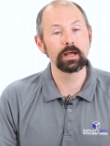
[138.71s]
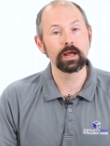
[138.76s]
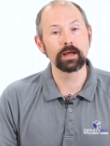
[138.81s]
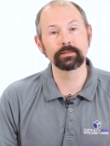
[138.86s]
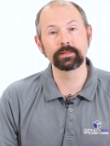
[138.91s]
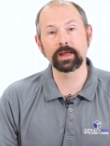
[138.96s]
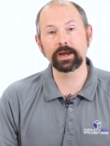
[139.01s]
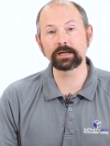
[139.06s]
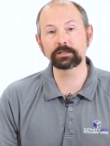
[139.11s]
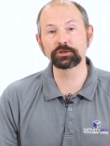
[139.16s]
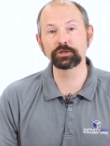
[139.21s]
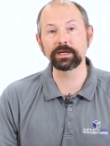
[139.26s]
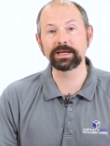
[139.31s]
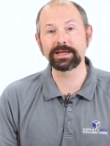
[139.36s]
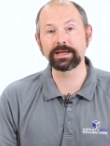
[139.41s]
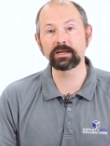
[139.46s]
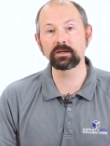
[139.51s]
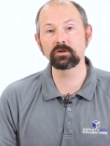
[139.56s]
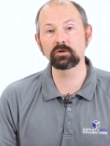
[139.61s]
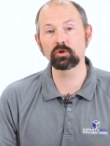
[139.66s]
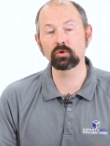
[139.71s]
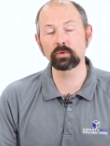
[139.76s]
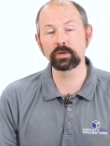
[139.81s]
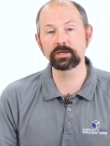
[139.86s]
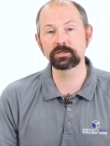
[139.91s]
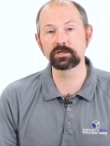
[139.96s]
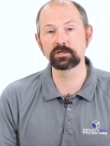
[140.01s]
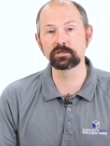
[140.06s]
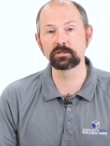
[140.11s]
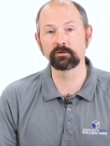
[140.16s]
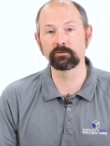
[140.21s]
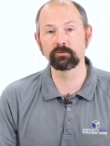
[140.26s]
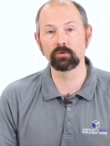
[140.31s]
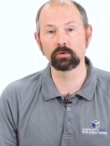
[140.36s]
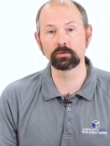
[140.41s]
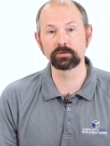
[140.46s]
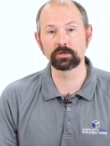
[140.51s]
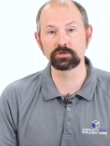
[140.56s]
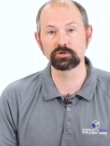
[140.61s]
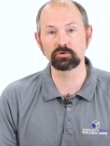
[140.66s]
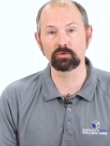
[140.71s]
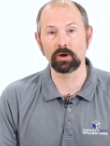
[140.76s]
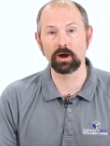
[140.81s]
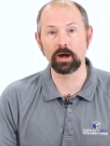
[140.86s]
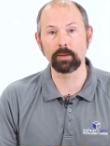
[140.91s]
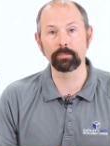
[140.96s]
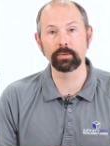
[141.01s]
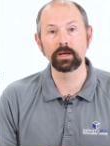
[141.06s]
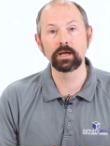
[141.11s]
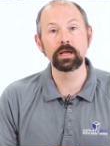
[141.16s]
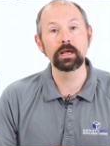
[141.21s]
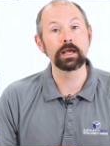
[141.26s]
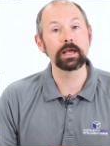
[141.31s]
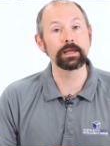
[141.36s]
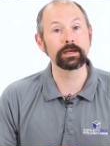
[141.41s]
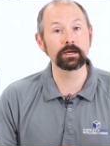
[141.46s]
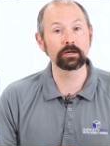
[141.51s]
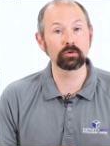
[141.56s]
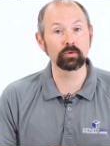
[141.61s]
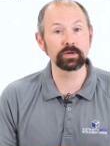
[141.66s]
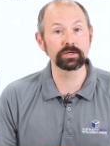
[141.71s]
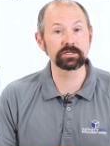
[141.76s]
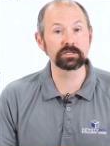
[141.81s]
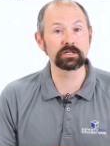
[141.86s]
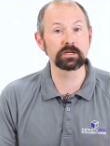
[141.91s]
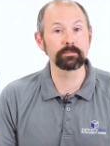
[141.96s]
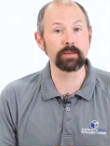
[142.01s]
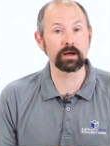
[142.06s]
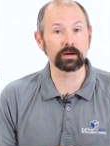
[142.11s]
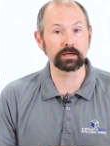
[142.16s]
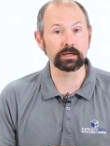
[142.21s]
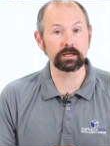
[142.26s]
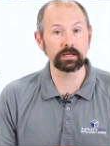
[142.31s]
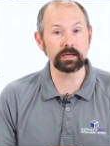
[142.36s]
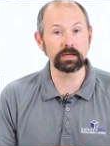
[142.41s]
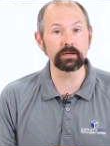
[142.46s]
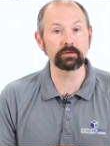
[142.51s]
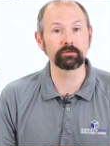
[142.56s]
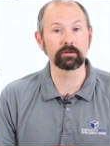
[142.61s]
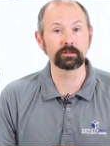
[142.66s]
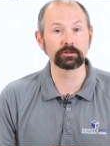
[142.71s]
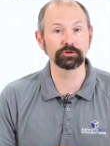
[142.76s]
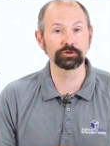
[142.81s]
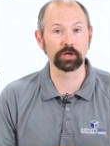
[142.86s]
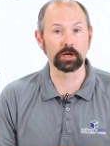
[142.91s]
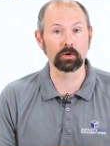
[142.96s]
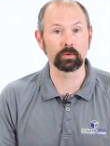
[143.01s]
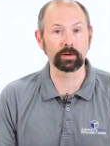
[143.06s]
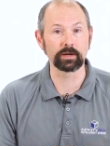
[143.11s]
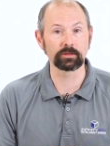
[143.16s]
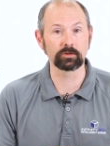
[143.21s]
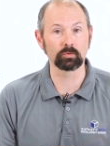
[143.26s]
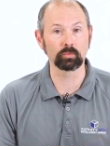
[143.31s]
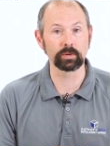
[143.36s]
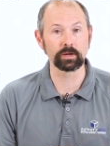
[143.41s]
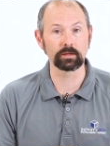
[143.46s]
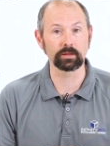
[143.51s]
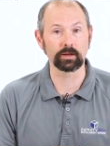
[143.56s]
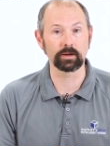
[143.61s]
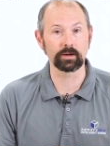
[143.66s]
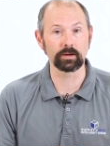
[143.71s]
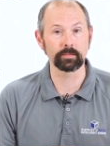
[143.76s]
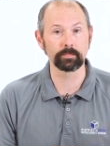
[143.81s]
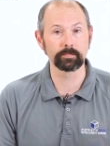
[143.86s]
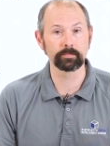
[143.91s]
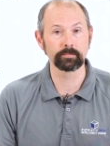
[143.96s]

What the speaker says: and that actually increases the voltage drop and increases the amount of heat generated at the relay.